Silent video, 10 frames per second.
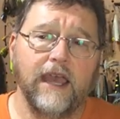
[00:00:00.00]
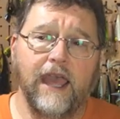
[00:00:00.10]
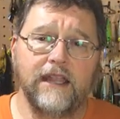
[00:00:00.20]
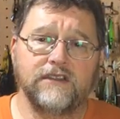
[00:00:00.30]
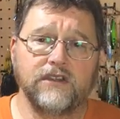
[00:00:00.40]

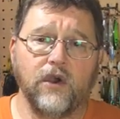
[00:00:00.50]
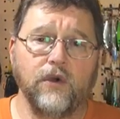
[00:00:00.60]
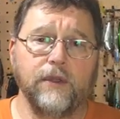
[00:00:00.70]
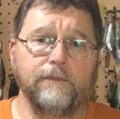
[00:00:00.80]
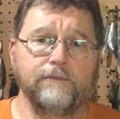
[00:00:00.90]
And
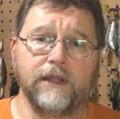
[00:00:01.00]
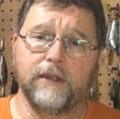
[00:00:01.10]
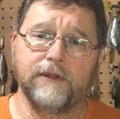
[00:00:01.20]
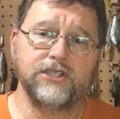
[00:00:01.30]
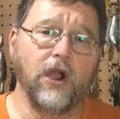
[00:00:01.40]
so
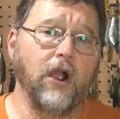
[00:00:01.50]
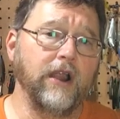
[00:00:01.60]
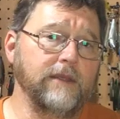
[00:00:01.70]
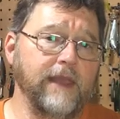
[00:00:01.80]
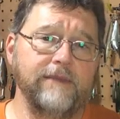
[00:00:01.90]
the
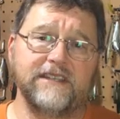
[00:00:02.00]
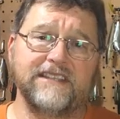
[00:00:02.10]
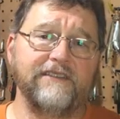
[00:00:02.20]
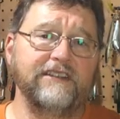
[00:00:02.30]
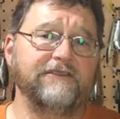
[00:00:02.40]
majority, maybe
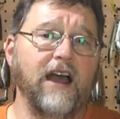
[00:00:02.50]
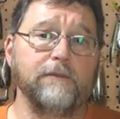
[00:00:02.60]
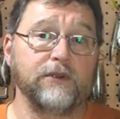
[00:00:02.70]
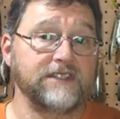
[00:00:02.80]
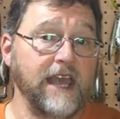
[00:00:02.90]

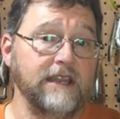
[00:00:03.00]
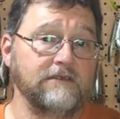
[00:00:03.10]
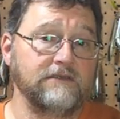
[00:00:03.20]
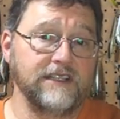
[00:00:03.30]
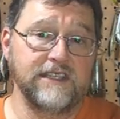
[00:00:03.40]
75%,
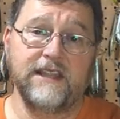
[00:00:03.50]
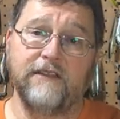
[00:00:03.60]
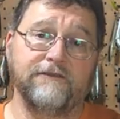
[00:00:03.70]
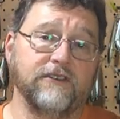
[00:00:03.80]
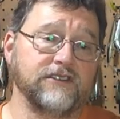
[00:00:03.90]
is in
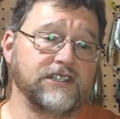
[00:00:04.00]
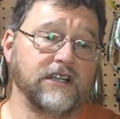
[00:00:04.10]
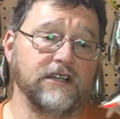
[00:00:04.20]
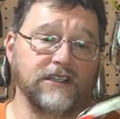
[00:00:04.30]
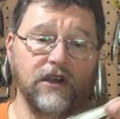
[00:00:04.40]
that first third.